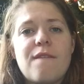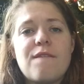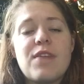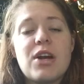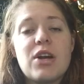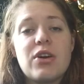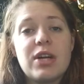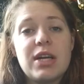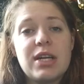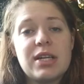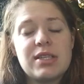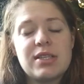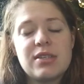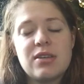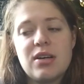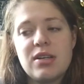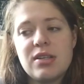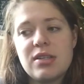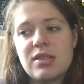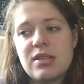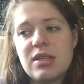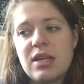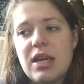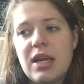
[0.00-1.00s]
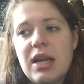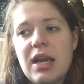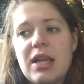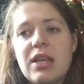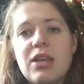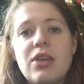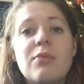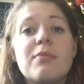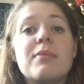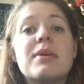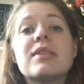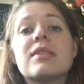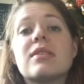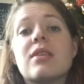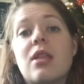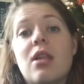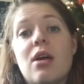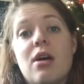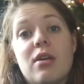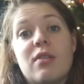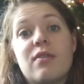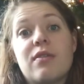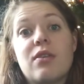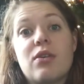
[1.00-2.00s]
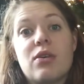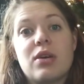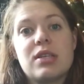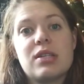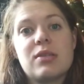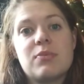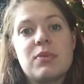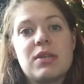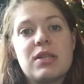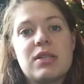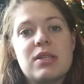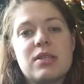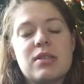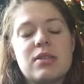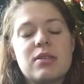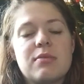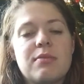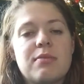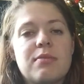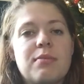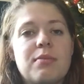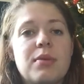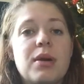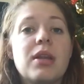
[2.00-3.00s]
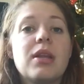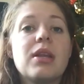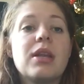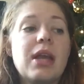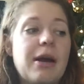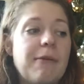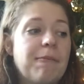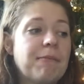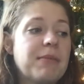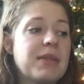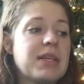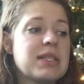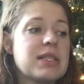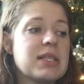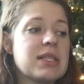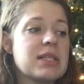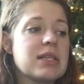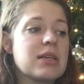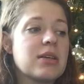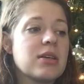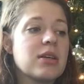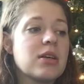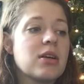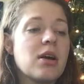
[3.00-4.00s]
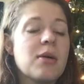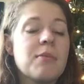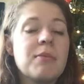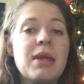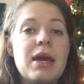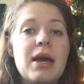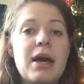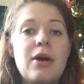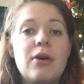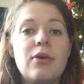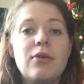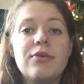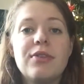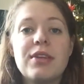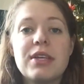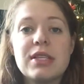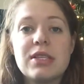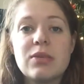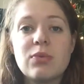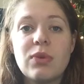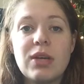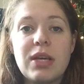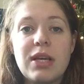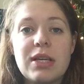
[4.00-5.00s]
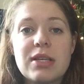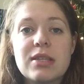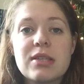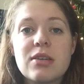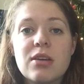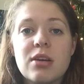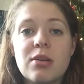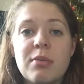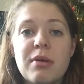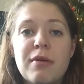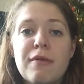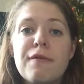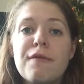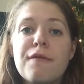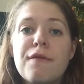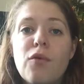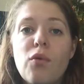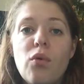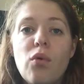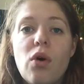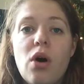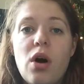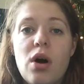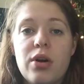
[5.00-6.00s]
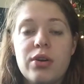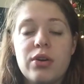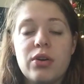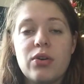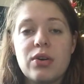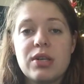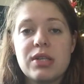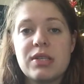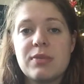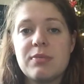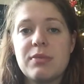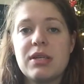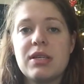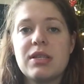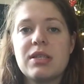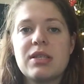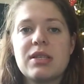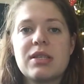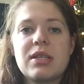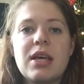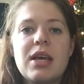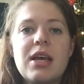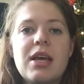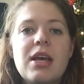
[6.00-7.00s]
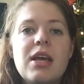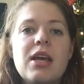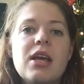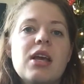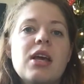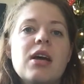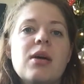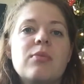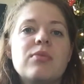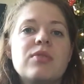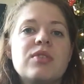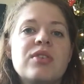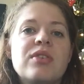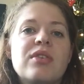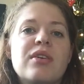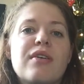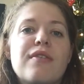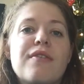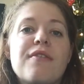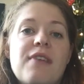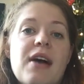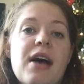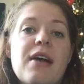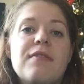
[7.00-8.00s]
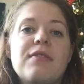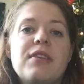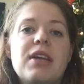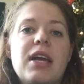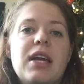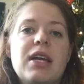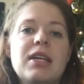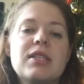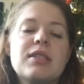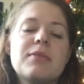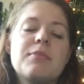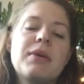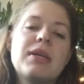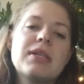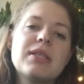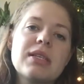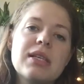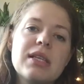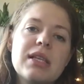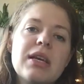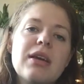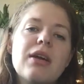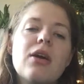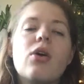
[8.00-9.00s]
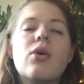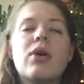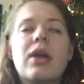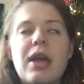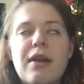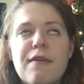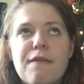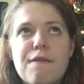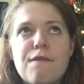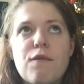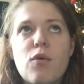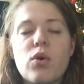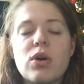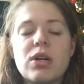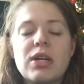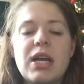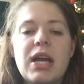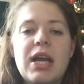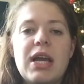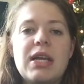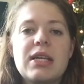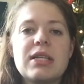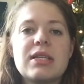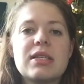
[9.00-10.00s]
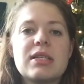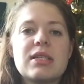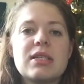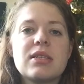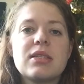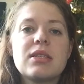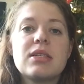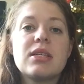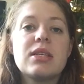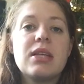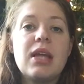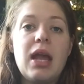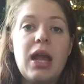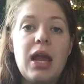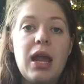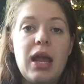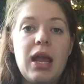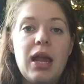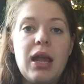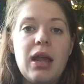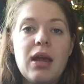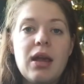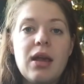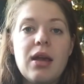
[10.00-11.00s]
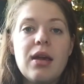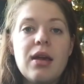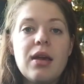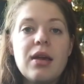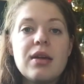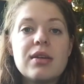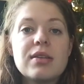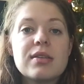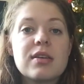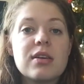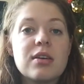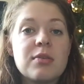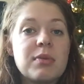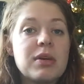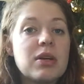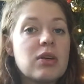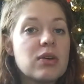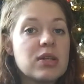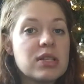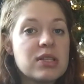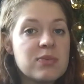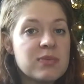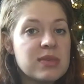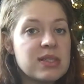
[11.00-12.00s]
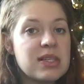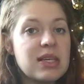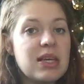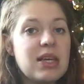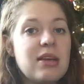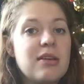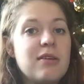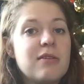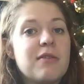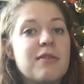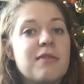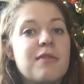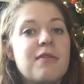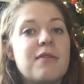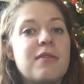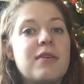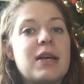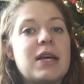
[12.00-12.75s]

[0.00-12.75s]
very exhausting, and you miss a lot of Christmas. But yeah, this is gonna come now. This week is gonna be full on Christmas. I'm doing 5 days, basically. Okay, 4 days. Today it's gonna be Christmas Eve,